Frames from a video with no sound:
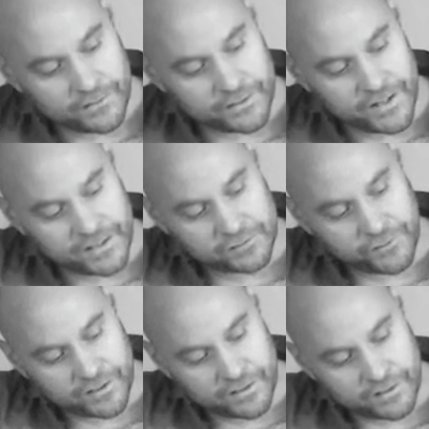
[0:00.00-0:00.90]
the next
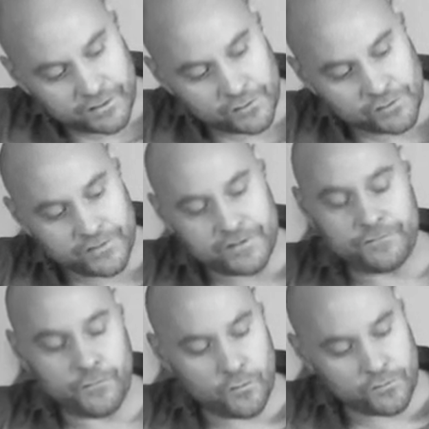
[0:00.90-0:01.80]
finger goes on the
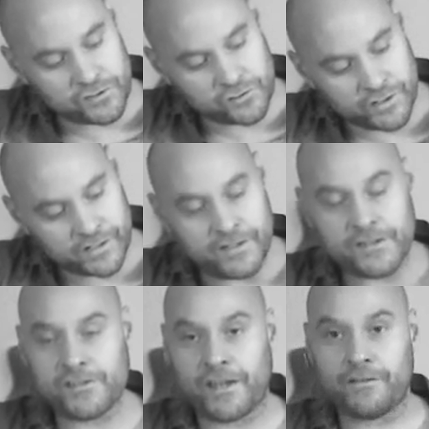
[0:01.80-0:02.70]
4th string in
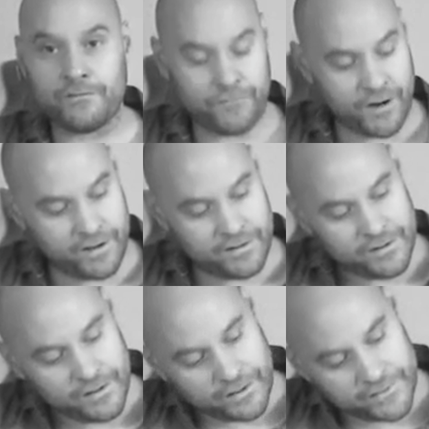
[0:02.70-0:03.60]
the 2nd fret,
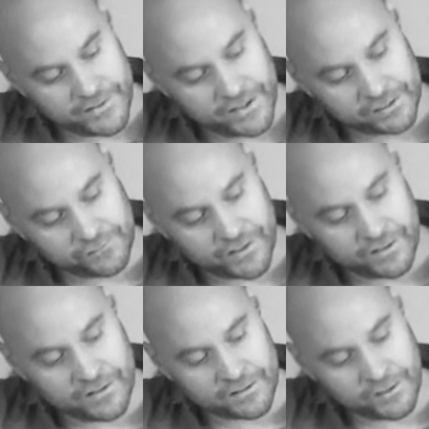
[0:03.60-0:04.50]
and the next
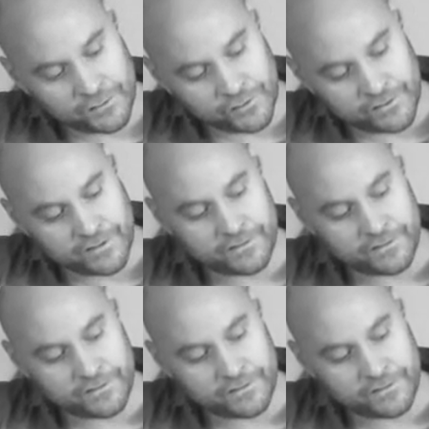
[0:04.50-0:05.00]
finger goes on the